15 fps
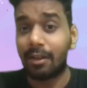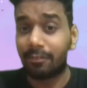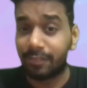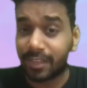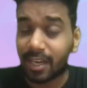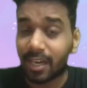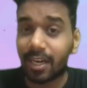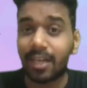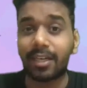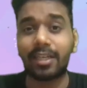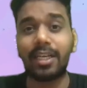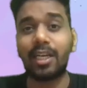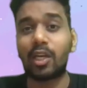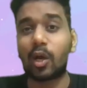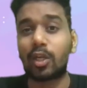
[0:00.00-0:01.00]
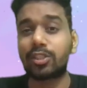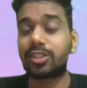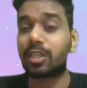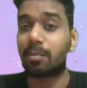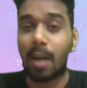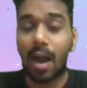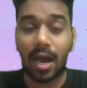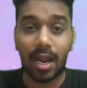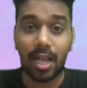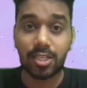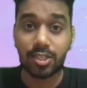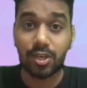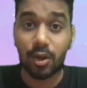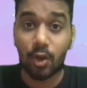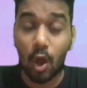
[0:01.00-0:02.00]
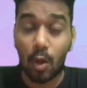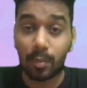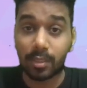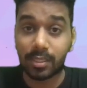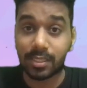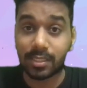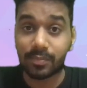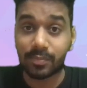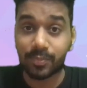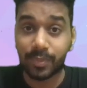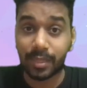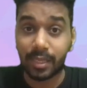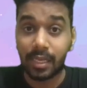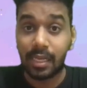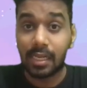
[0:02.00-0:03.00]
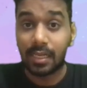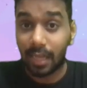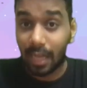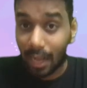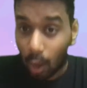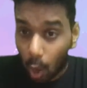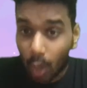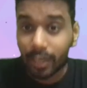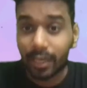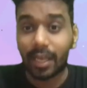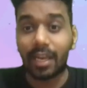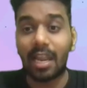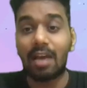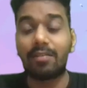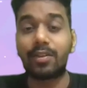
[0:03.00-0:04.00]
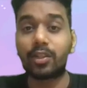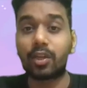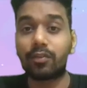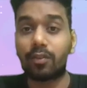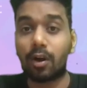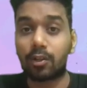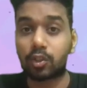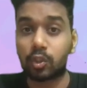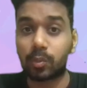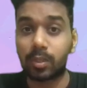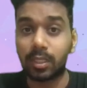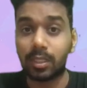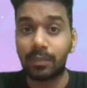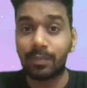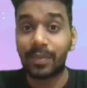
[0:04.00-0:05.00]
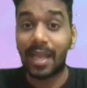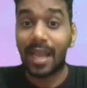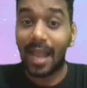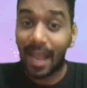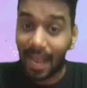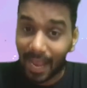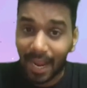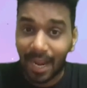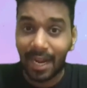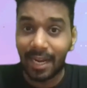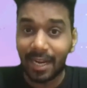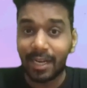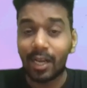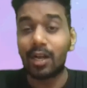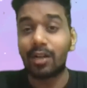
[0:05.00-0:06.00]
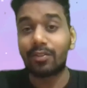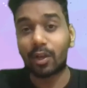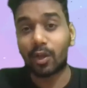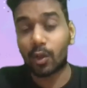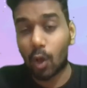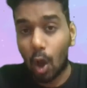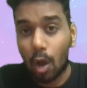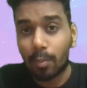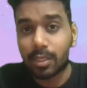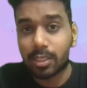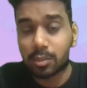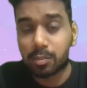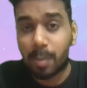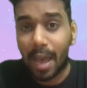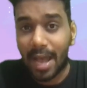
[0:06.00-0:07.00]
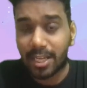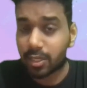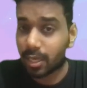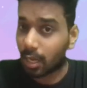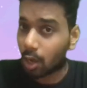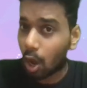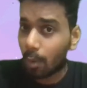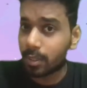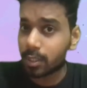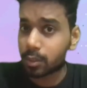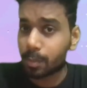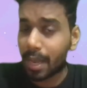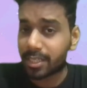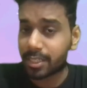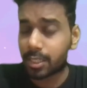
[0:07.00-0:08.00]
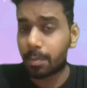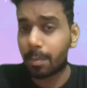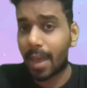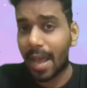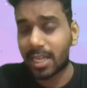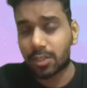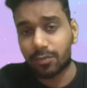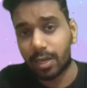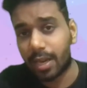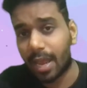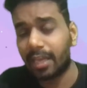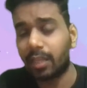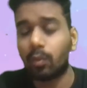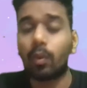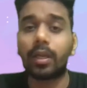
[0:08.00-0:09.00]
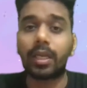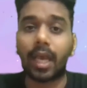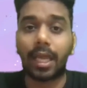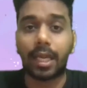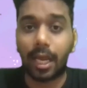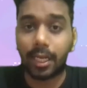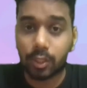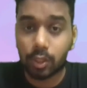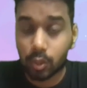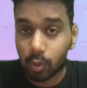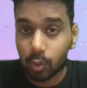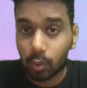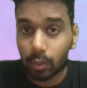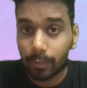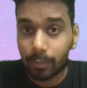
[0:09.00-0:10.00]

we currently launched the Maharashtra Commerce on 11th of October. And the commerce batch is a batch where anyone can enroll.